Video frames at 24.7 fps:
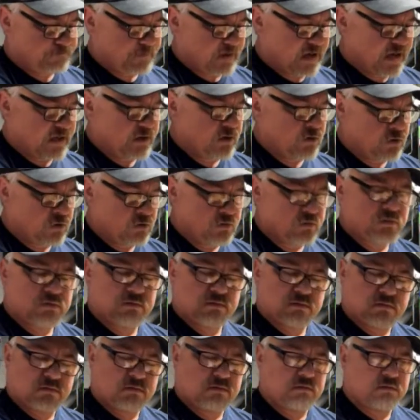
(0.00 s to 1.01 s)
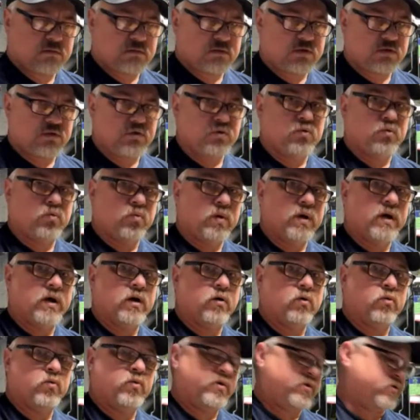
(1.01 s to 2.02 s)
I don't do
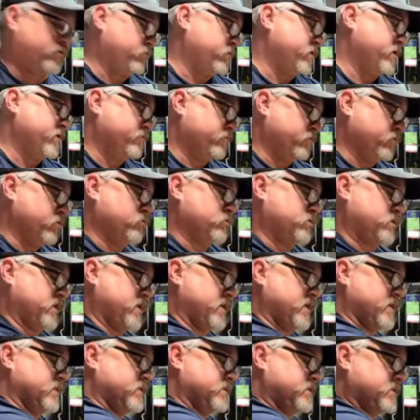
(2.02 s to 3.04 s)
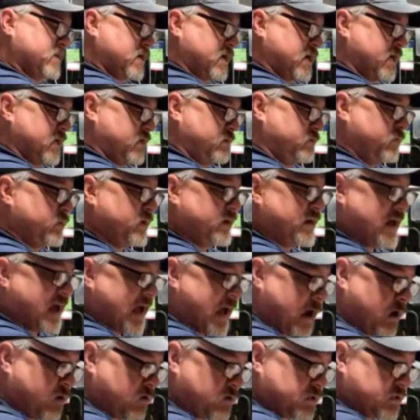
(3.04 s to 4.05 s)
well with red roots inside, but
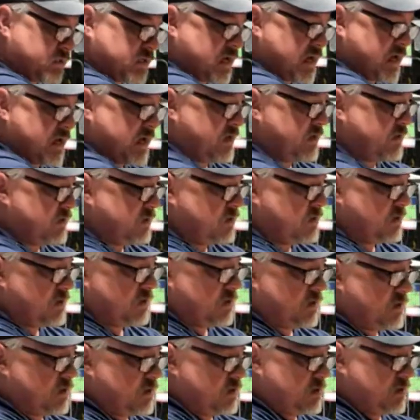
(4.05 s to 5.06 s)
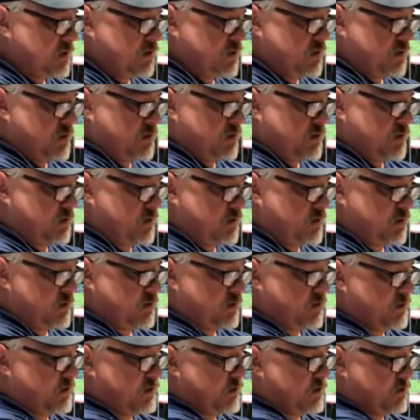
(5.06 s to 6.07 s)
outside,
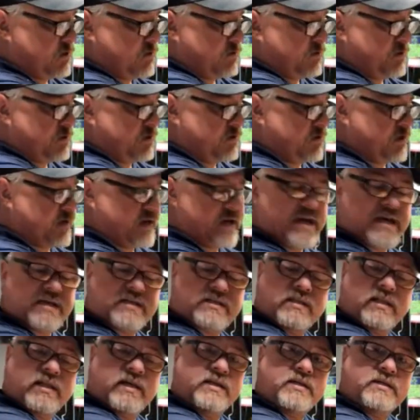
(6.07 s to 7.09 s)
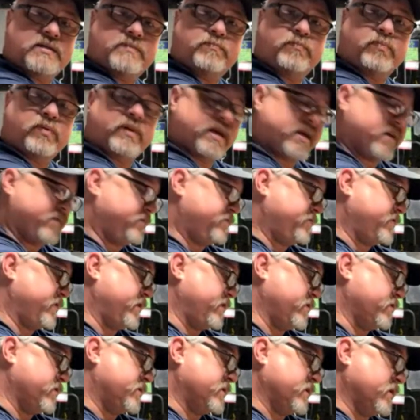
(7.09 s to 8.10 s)
they're an excellent plant for
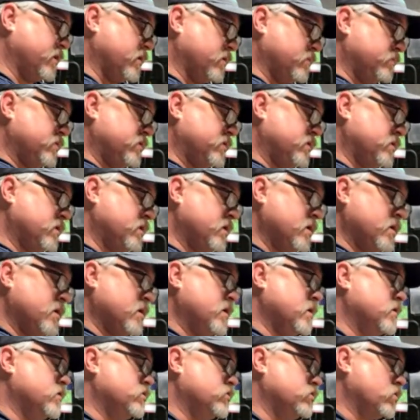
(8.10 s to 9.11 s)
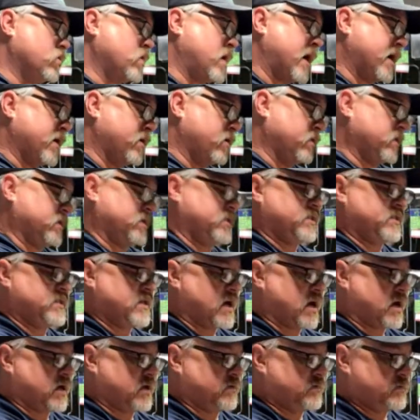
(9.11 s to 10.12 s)
your tubs. So I only
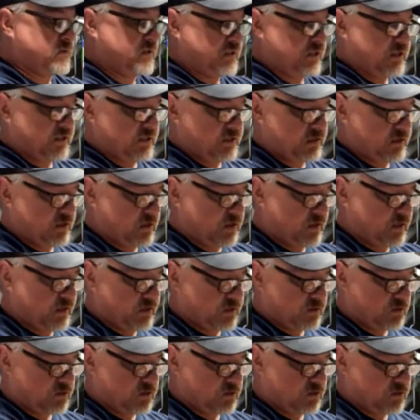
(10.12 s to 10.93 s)
stock them seasonally.